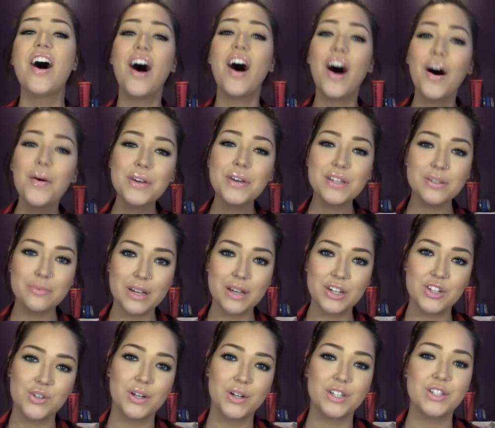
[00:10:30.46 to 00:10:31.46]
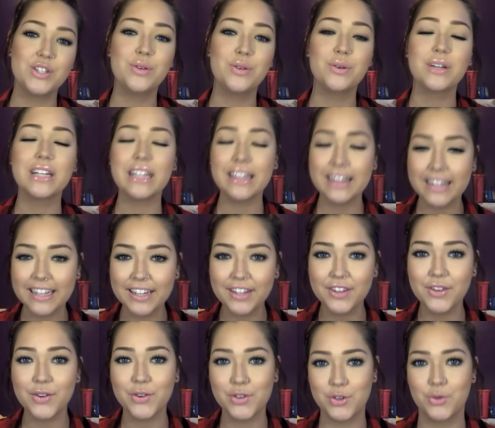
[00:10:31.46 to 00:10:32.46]
always make sure to clean
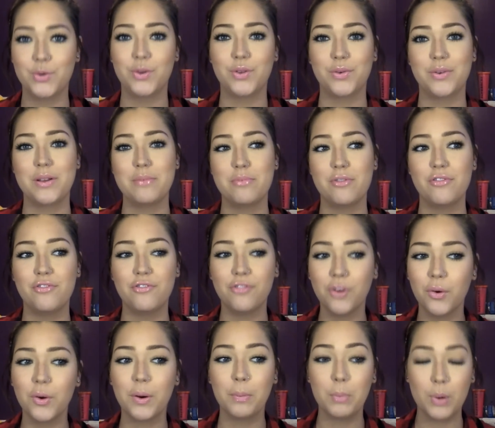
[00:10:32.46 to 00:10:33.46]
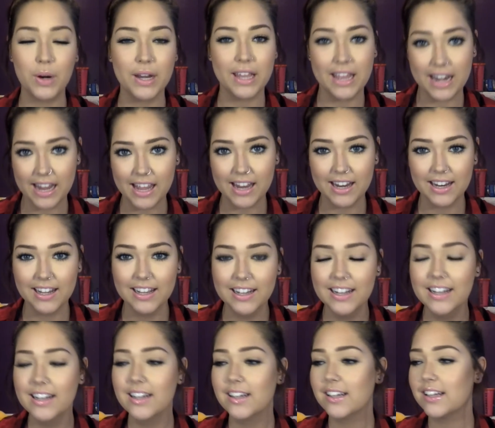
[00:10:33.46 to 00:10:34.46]
your jewelry before putting it in.
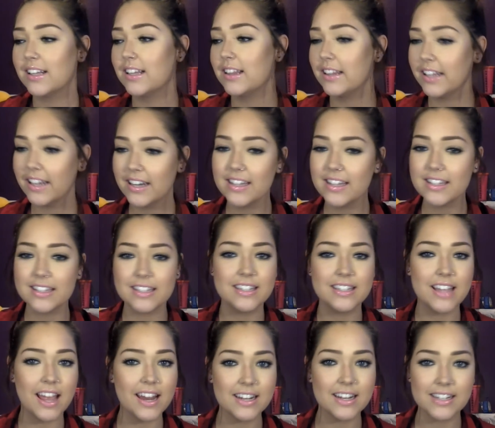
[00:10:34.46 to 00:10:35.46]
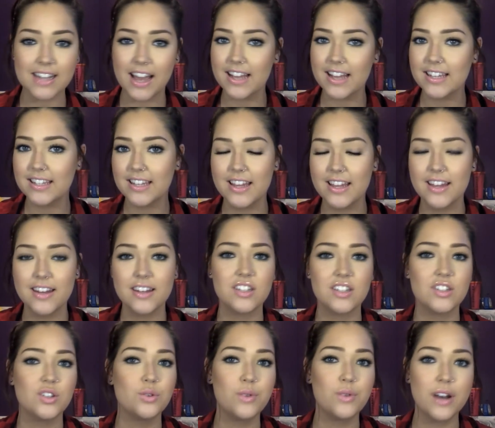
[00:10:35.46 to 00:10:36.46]
Clean it, sanitize it,
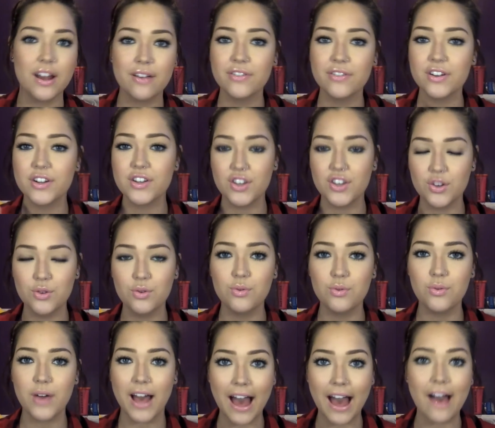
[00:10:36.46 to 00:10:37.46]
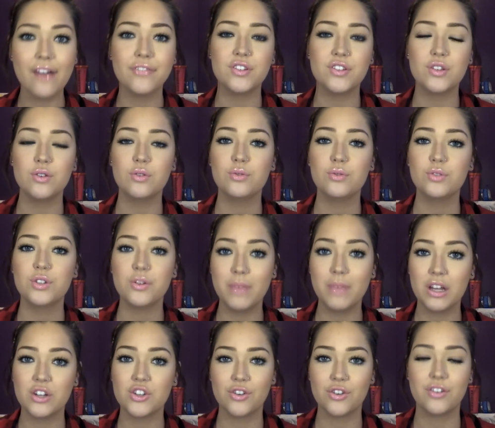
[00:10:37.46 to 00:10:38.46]
do whatever you have to
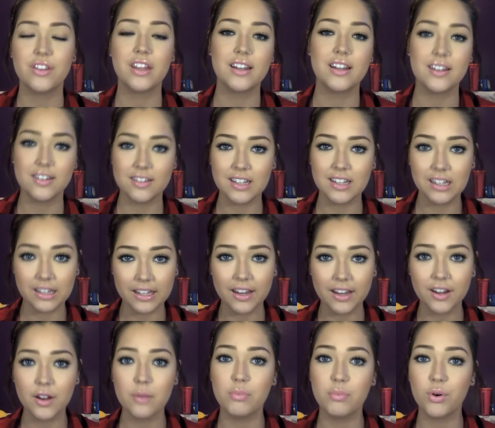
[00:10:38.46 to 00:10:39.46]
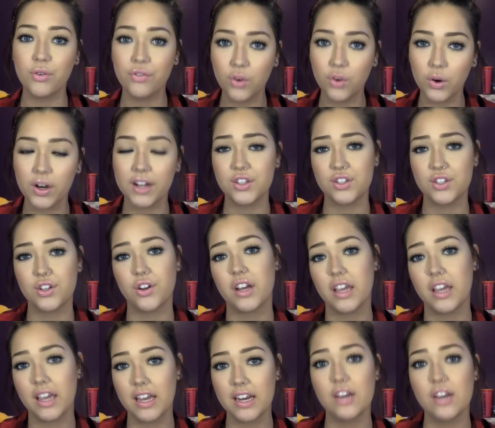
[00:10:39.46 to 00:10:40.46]
make sure that it is clean before
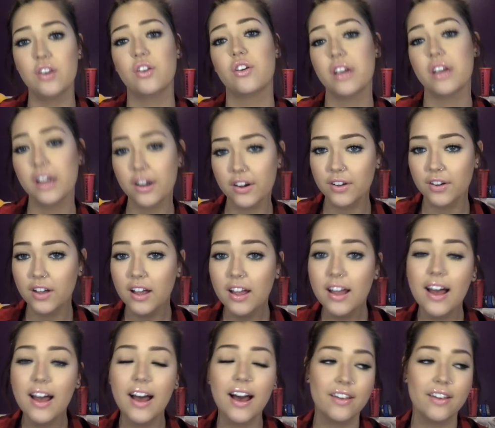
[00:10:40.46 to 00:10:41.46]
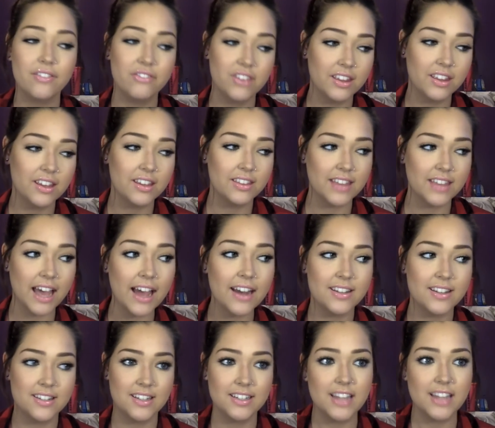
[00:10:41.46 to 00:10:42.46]
inserting it in your ear. I feel like that
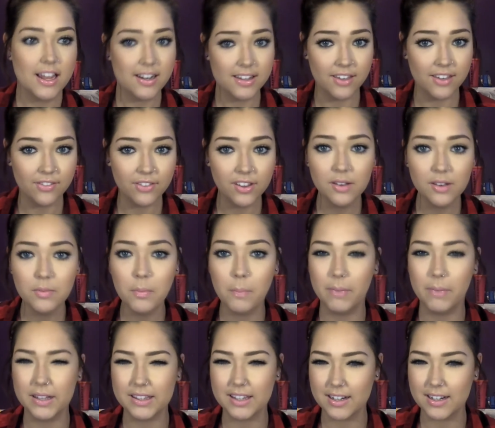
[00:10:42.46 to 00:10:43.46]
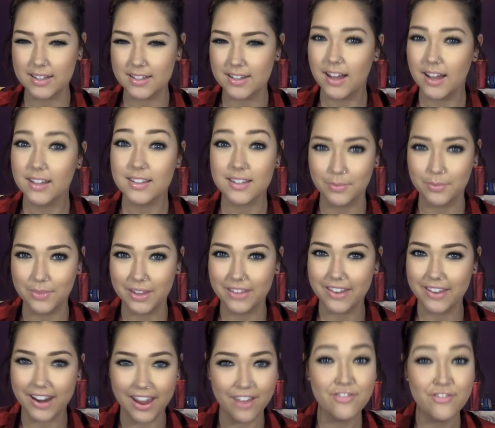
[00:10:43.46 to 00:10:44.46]
is a dead given, but that is not something
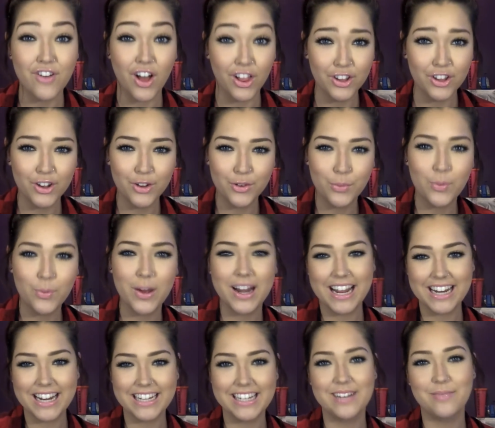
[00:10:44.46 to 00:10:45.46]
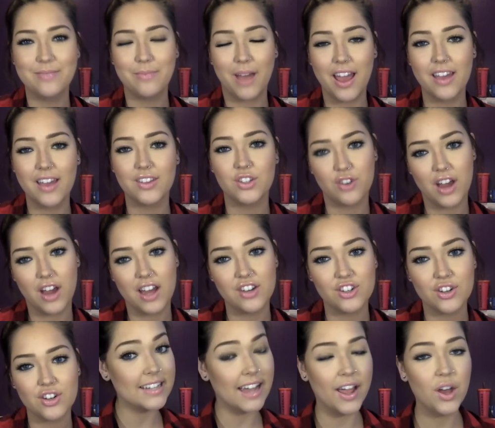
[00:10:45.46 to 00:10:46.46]
that I followed when I did my
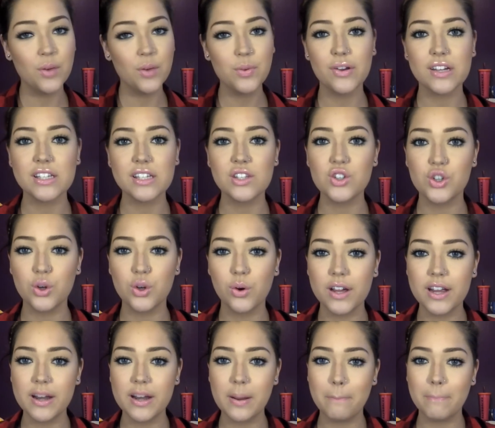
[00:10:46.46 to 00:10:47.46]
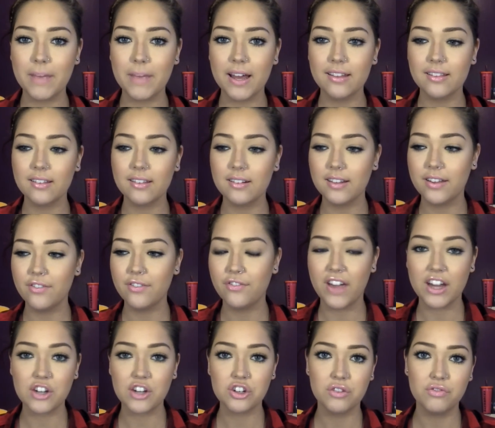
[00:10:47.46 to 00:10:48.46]
stretch. I hope you guys enjoyed my little
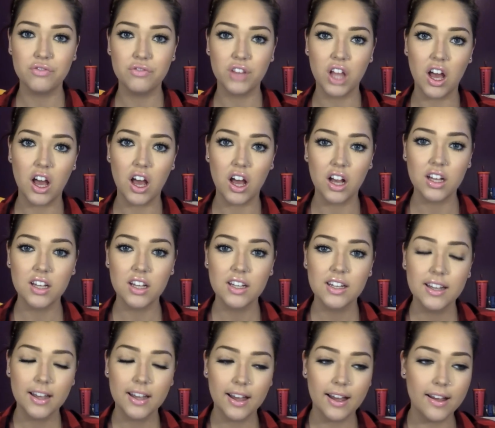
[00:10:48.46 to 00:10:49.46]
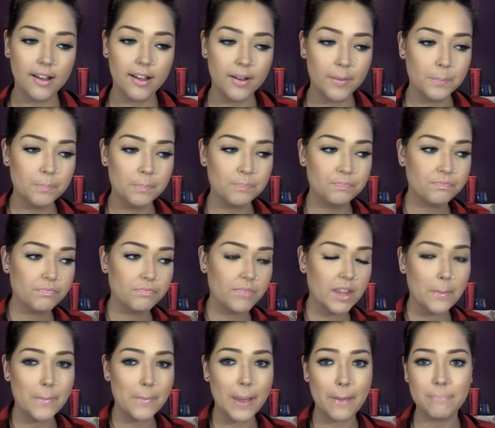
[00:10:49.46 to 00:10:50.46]
infection vlog,
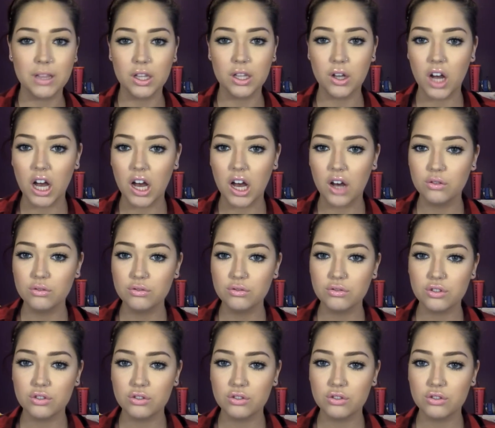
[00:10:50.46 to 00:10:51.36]
my blowout